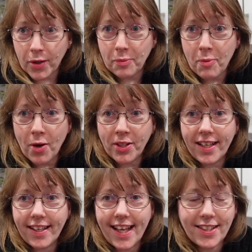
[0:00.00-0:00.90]
good
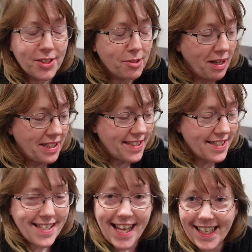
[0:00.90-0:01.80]
morning. It's 20 to
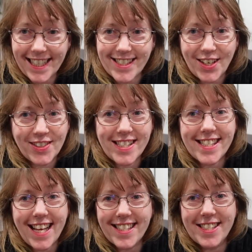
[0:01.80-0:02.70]
6 on
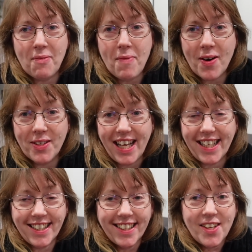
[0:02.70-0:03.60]
Saturday
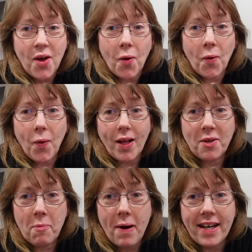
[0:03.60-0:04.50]
morning.
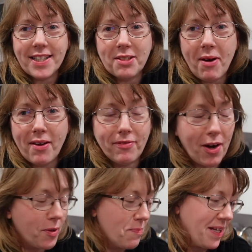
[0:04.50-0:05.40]
Welcome back to my
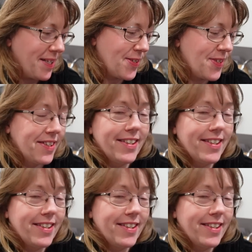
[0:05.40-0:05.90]
Vlogmas.